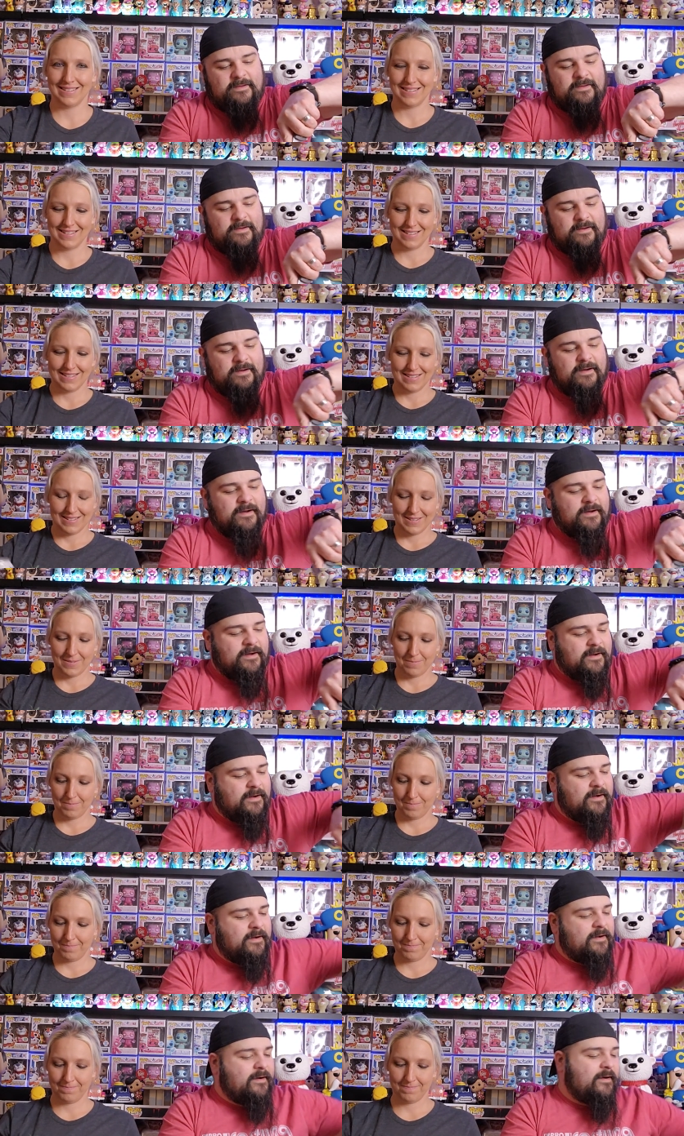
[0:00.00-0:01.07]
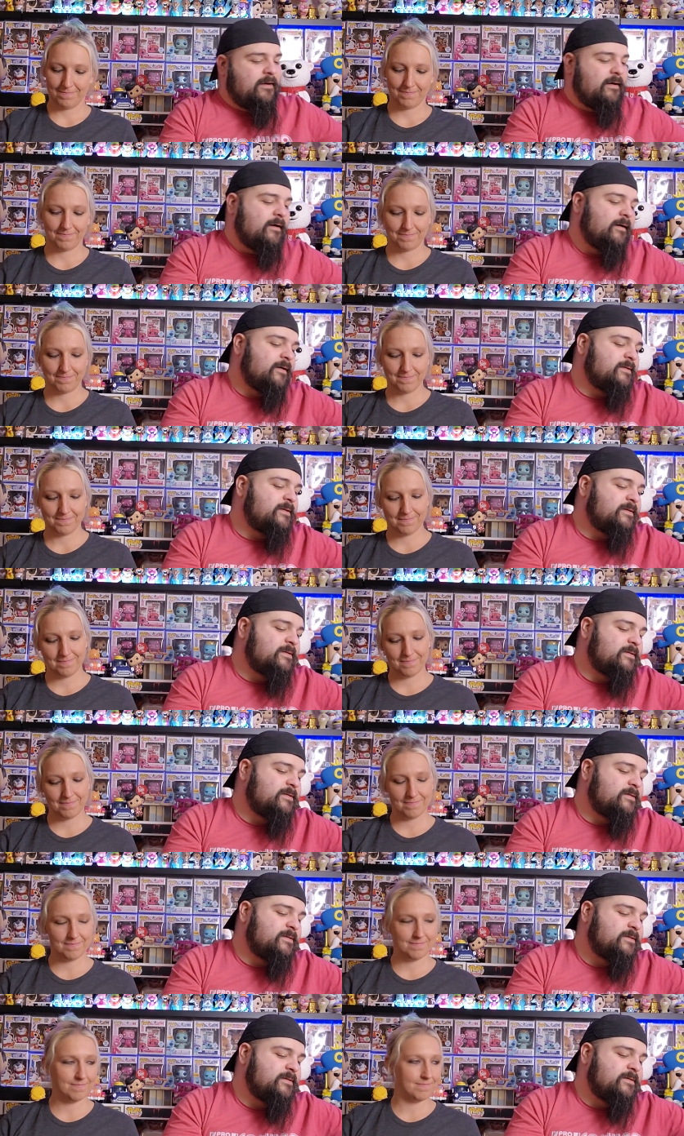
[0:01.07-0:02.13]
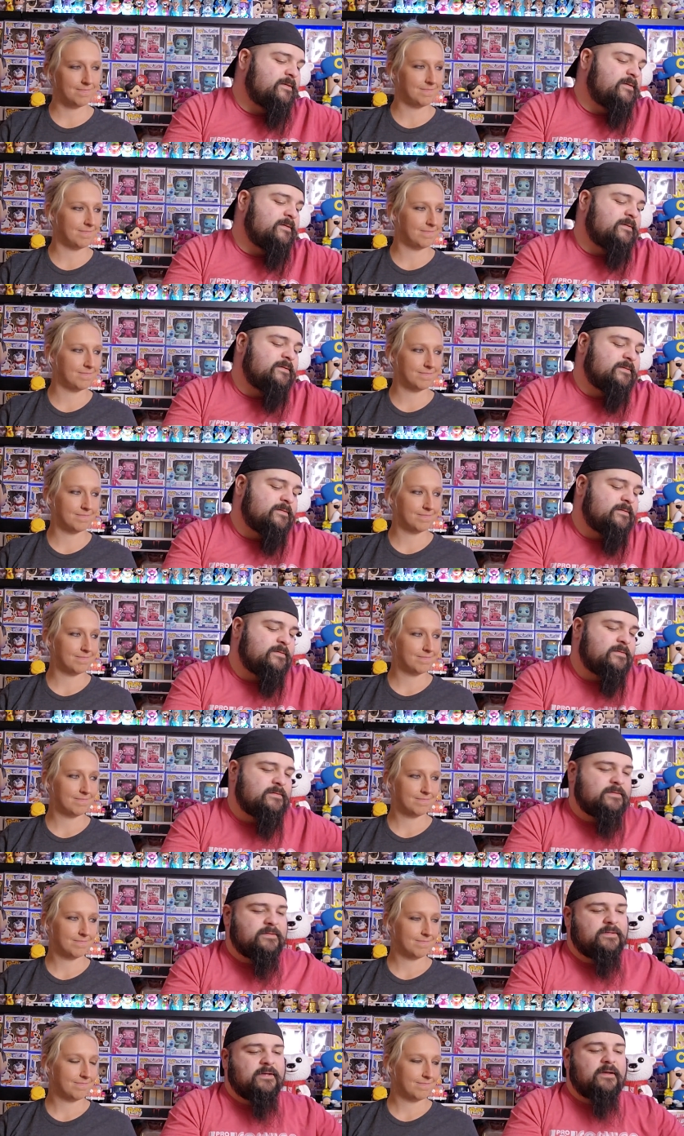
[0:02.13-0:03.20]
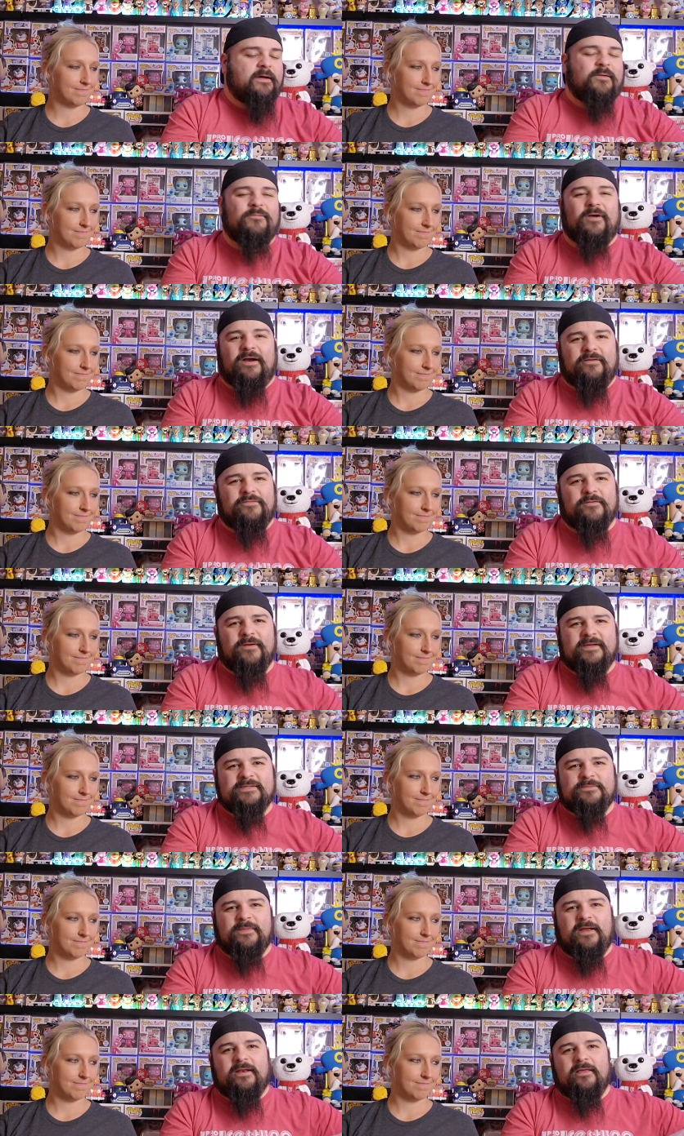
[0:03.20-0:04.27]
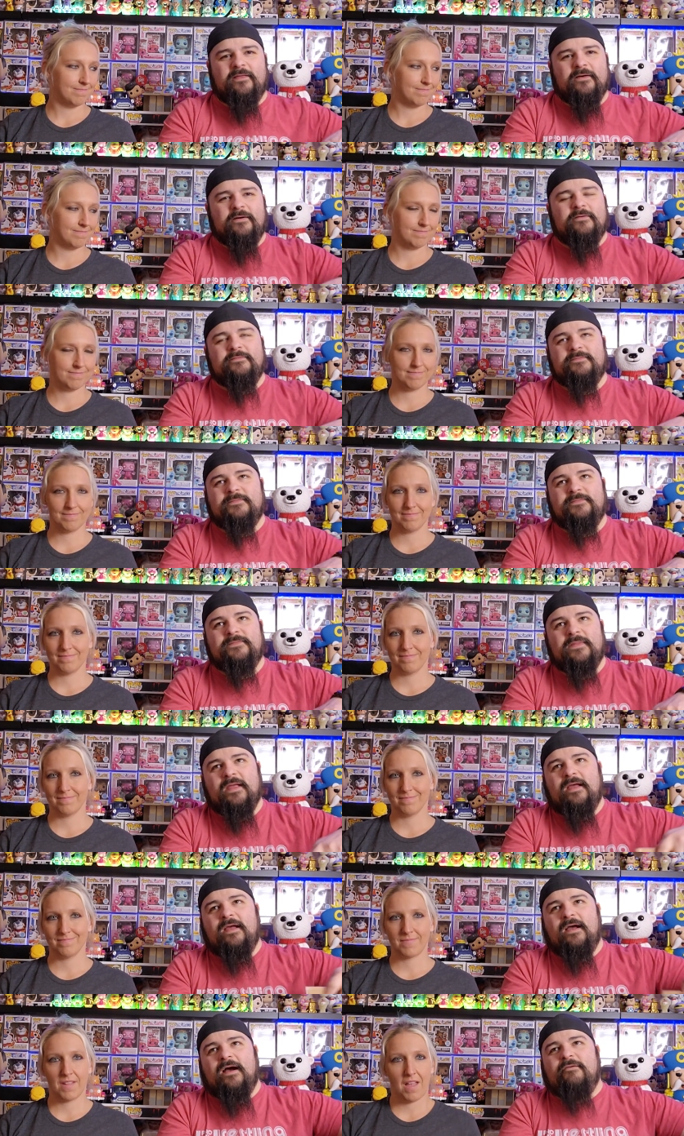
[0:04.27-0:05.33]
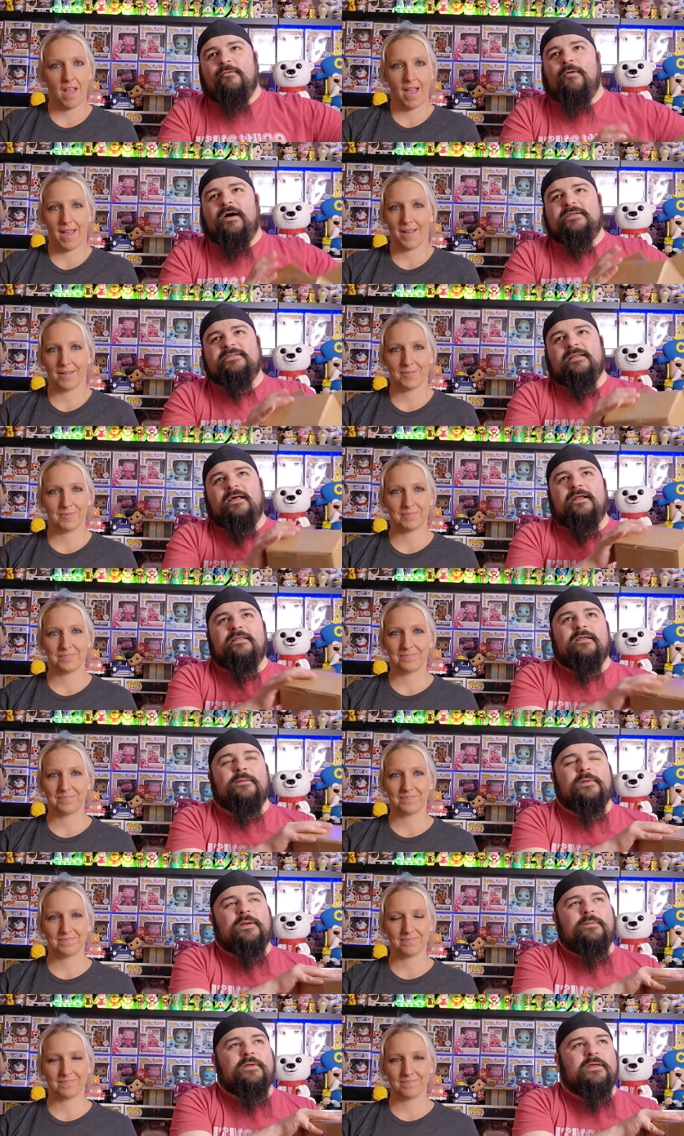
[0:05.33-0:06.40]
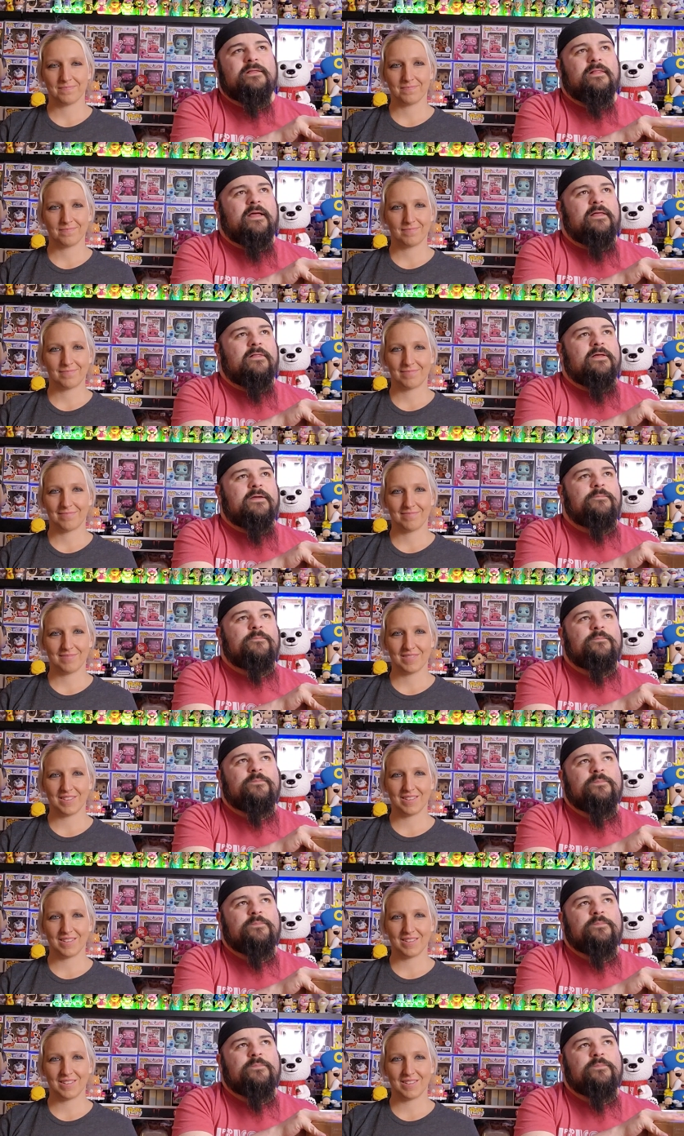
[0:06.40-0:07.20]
Speaker 1: Ah. I'm ready for WrestleMania though. I haven't watched a lot of WWE lately.